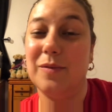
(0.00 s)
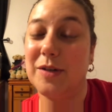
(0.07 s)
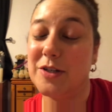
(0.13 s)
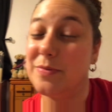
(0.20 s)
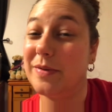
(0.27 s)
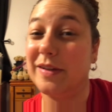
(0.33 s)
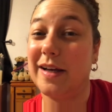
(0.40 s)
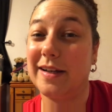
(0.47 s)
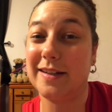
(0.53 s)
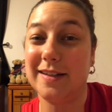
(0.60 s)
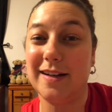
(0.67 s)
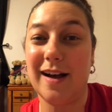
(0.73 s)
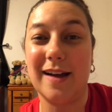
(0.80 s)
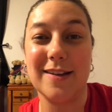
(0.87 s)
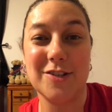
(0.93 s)
Wish me luck.
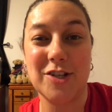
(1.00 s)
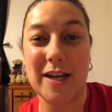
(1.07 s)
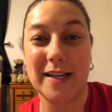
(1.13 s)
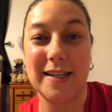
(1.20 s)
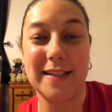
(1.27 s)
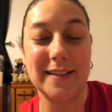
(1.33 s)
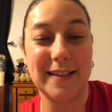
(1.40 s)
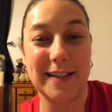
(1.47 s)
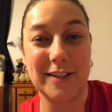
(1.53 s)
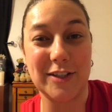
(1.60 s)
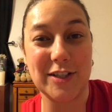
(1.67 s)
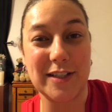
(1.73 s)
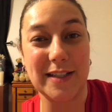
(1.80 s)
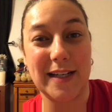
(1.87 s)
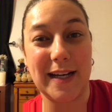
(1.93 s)
I'll check in
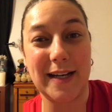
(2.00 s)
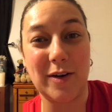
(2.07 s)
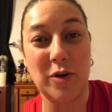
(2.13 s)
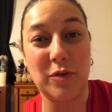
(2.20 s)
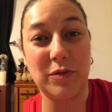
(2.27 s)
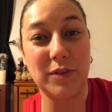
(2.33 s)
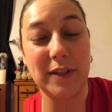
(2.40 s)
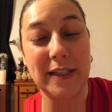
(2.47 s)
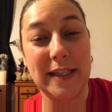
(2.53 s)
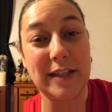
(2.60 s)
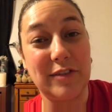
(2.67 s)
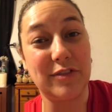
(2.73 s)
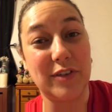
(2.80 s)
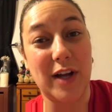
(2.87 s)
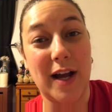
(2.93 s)
later tonight, hopefully.
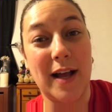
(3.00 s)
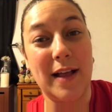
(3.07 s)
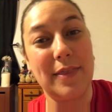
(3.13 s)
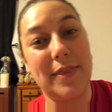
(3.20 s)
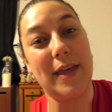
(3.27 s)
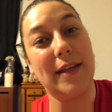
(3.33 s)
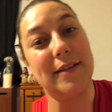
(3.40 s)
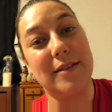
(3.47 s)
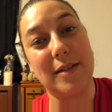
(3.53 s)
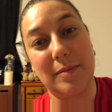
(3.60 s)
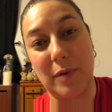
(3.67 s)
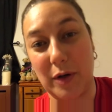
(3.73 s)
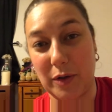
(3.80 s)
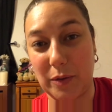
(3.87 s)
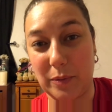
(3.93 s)
If not, then
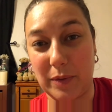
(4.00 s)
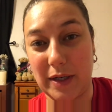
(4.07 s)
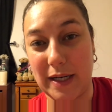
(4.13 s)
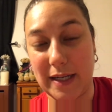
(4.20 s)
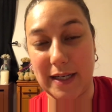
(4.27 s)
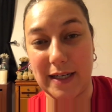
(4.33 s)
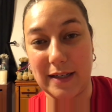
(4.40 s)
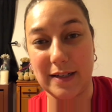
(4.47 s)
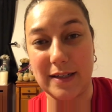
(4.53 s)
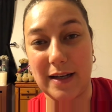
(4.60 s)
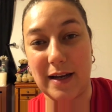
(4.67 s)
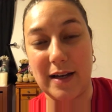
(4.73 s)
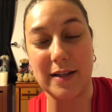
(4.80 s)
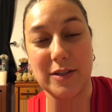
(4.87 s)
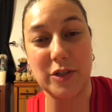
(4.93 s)
tomorrow when I get
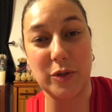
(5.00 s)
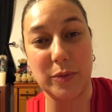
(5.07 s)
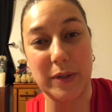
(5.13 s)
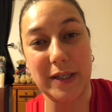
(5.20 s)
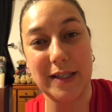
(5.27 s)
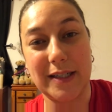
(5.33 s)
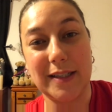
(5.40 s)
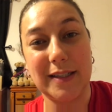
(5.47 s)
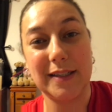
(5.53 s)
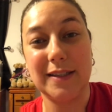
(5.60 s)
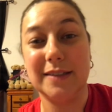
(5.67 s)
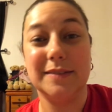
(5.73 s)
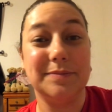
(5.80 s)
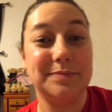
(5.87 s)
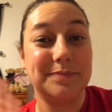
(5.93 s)
to work.
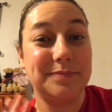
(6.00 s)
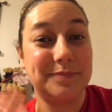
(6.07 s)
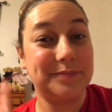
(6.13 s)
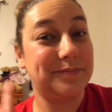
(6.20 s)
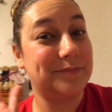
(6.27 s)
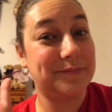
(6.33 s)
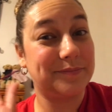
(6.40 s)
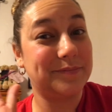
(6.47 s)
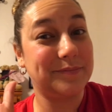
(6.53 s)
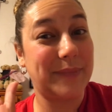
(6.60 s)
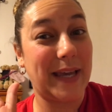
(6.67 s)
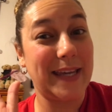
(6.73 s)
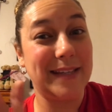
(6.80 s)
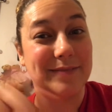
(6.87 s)
Bye!